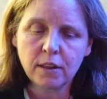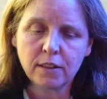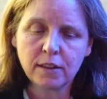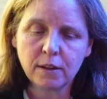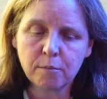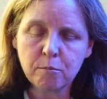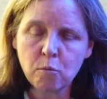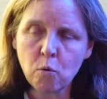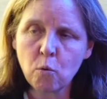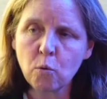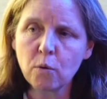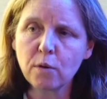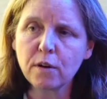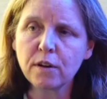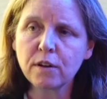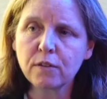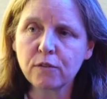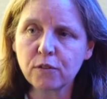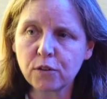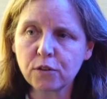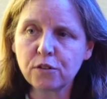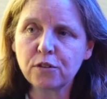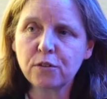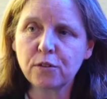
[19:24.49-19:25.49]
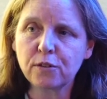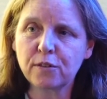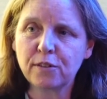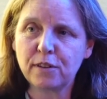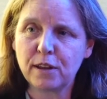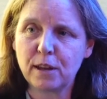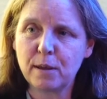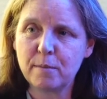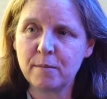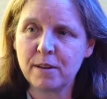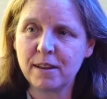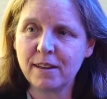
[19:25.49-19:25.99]
the more diverse your
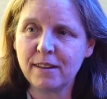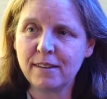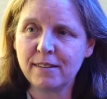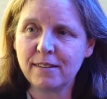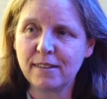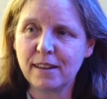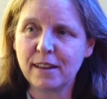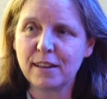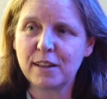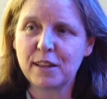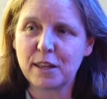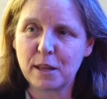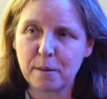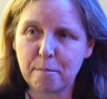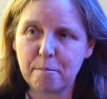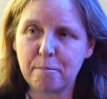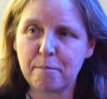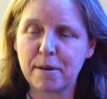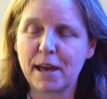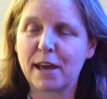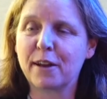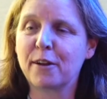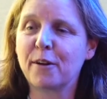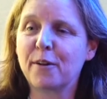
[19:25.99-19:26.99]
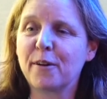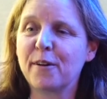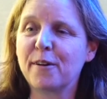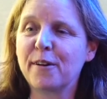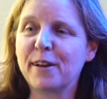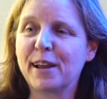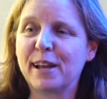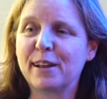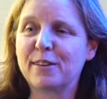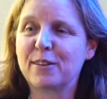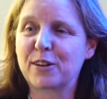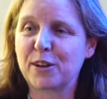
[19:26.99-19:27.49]
team is, the
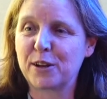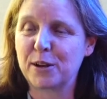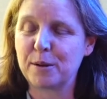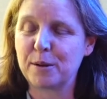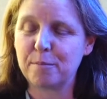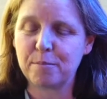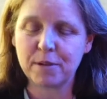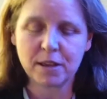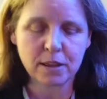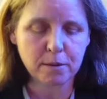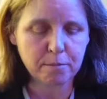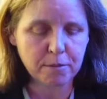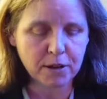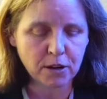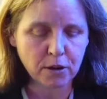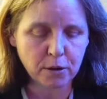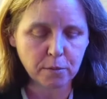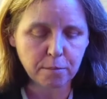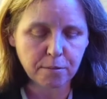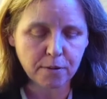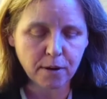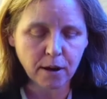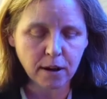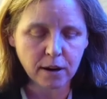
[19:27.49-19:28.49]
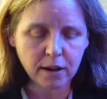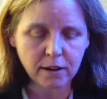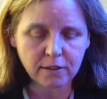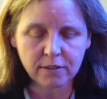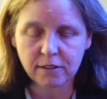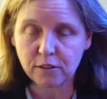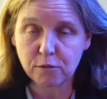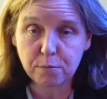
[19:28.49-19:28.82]
better it's going to be, the better your products.